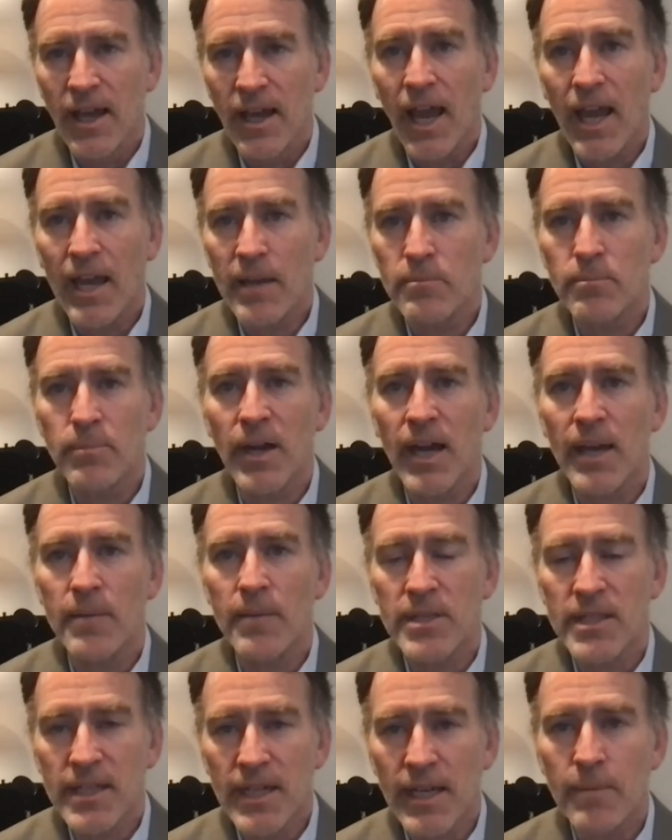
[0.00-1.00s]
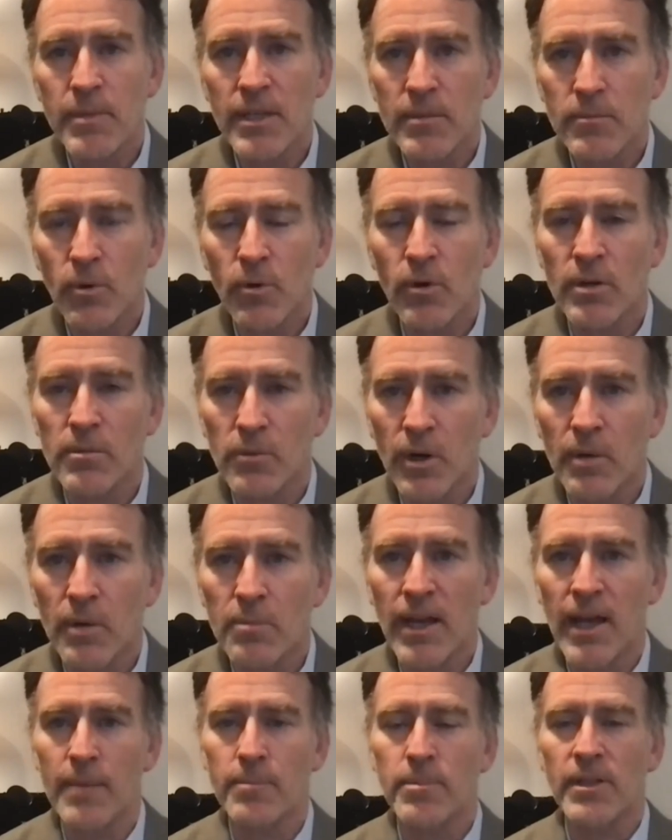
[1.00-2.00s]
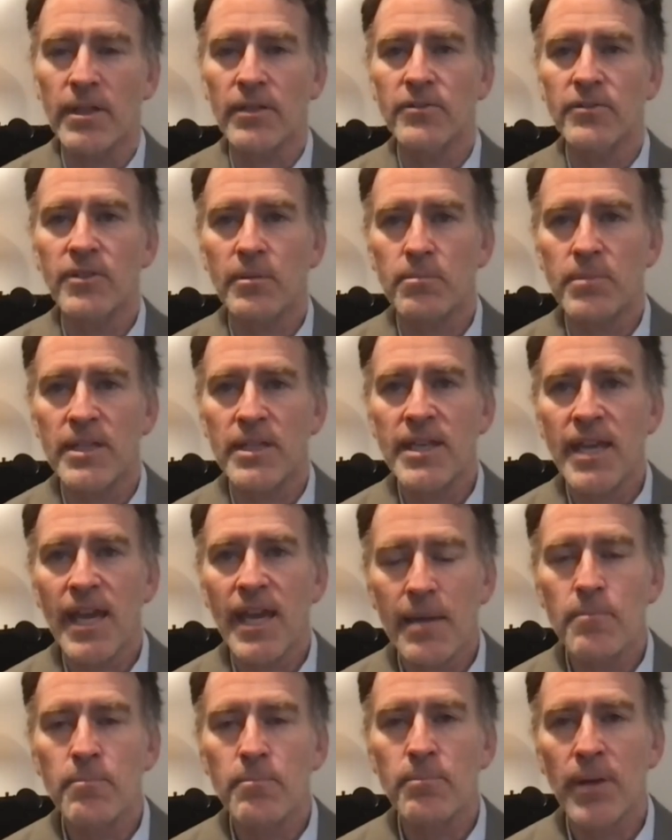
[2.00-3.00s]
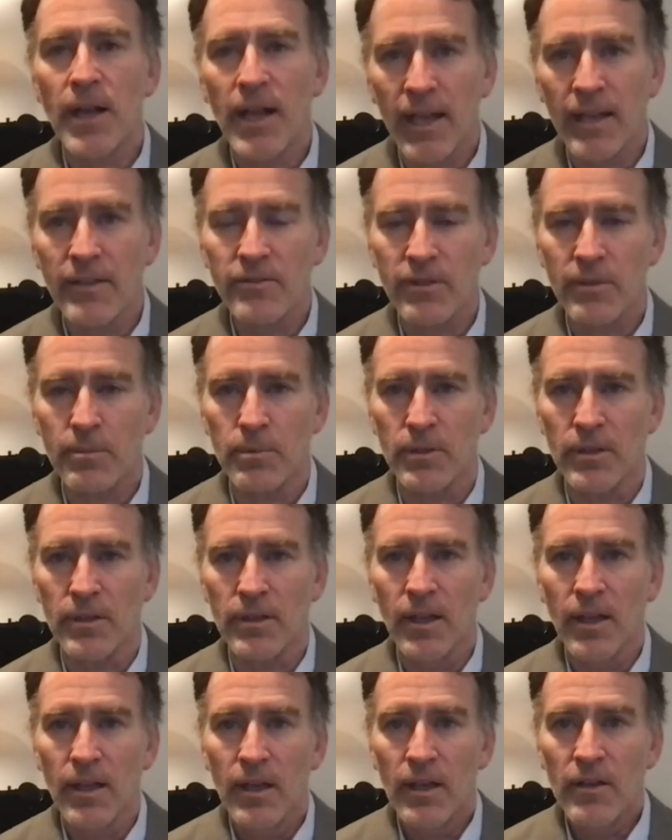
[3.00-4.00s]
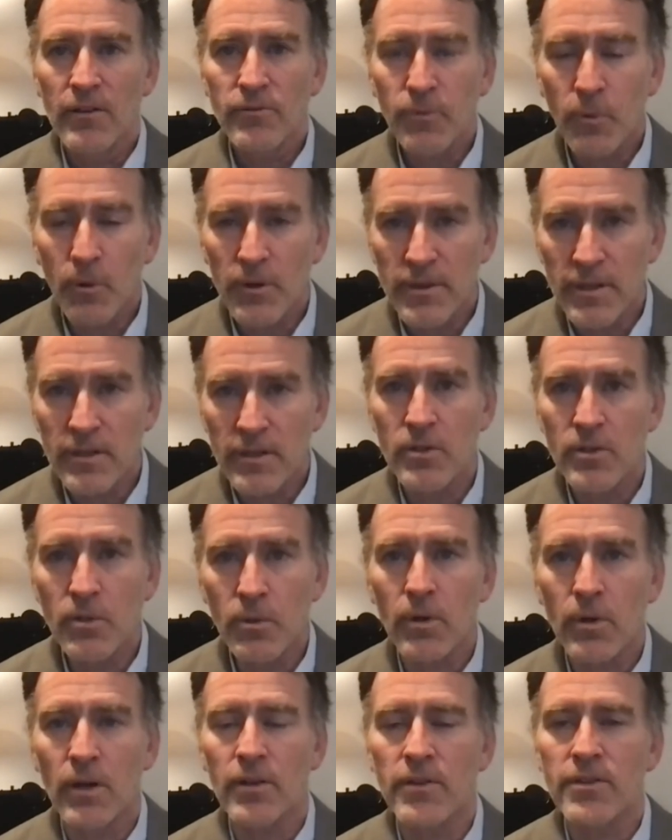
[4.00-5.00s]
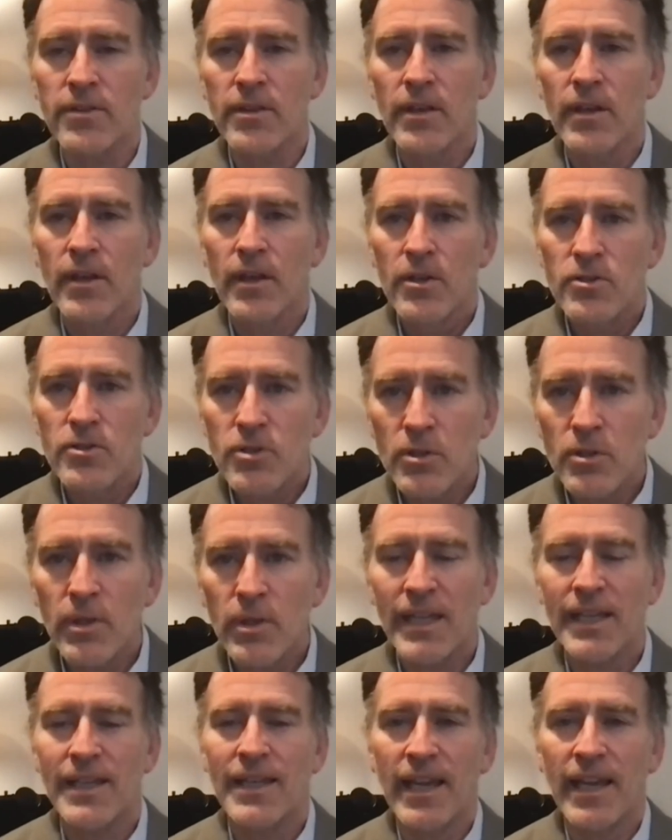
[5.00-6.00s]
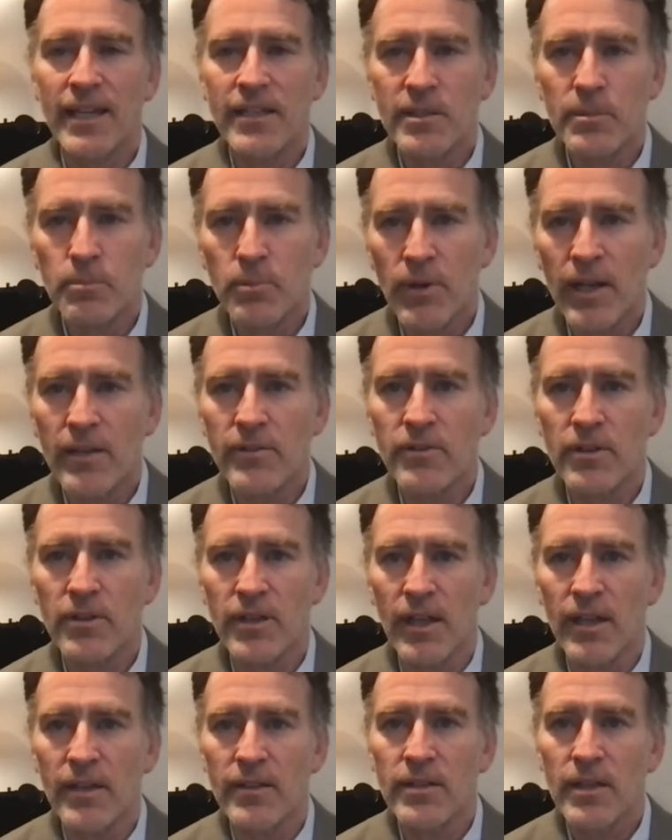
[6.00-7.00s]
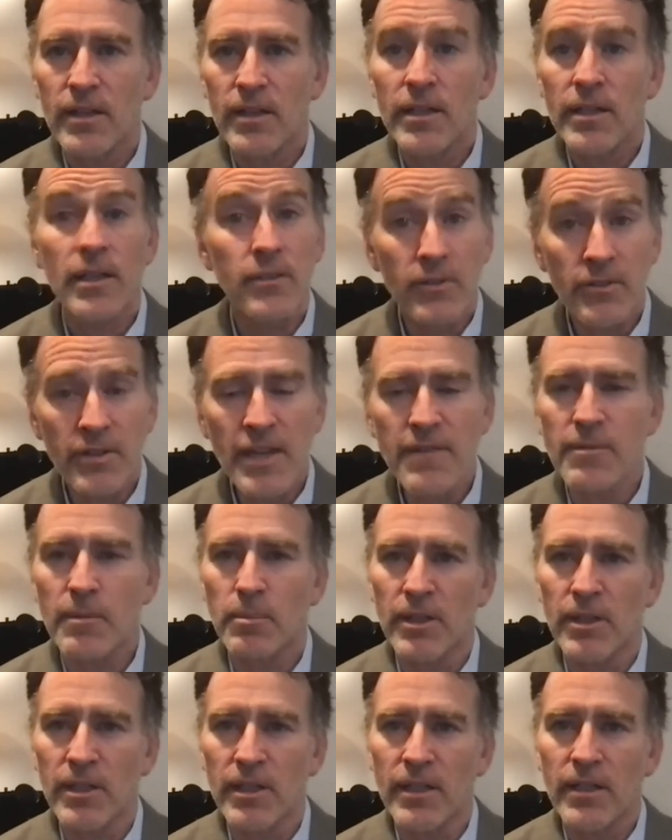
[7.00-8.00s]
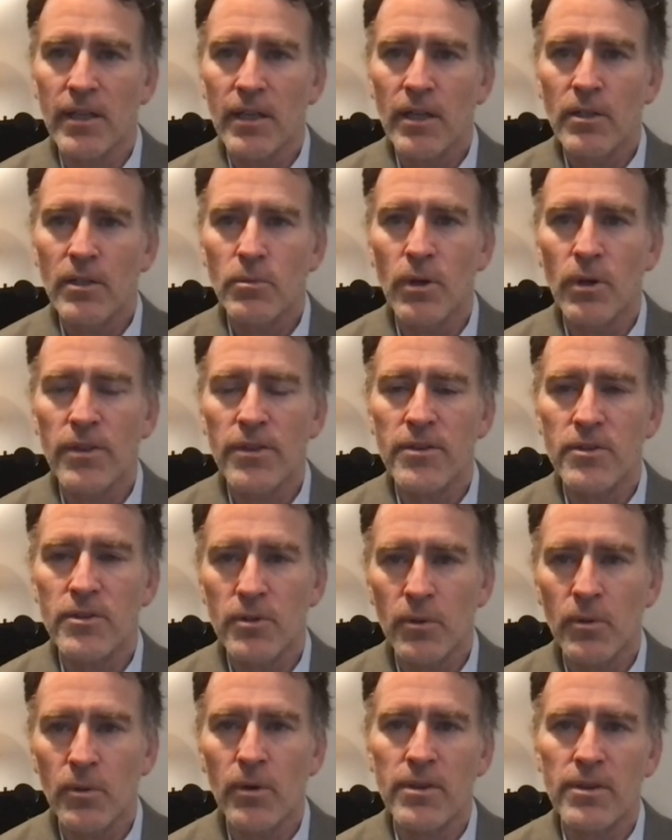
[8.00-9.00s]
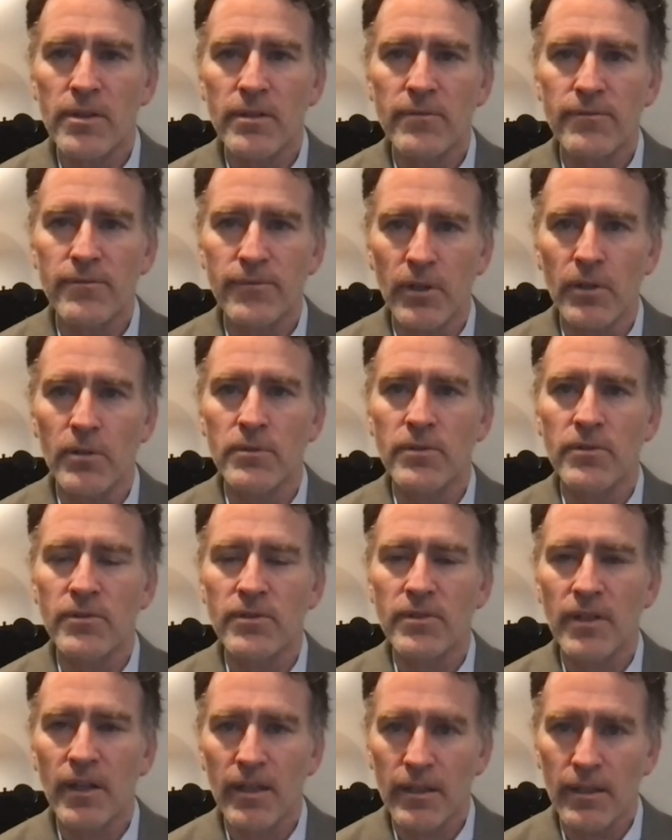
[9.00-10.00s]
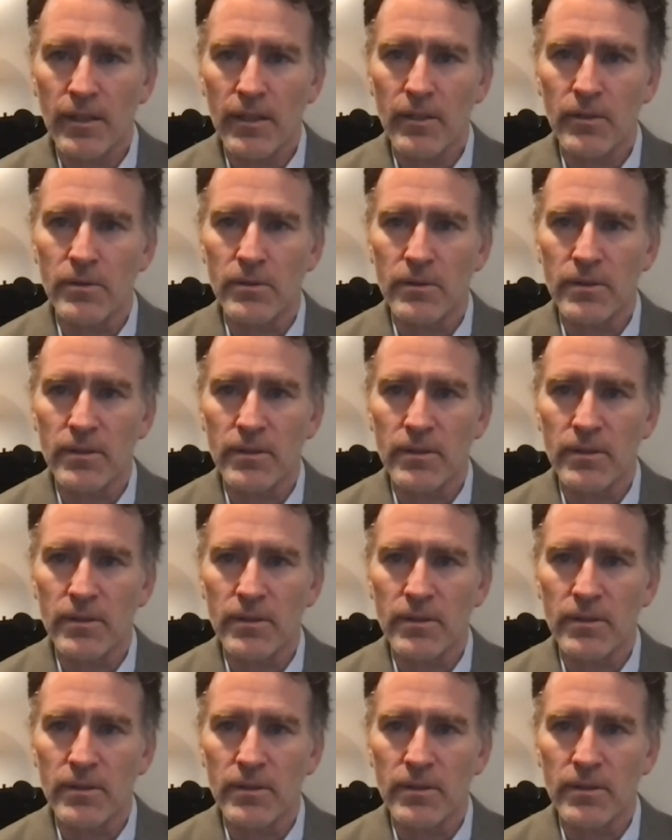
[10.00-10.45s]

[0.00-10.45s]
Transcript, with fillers: And by becoming more and more populous, it became possible for the North to elect a president, conceivably, with Northern votes alone.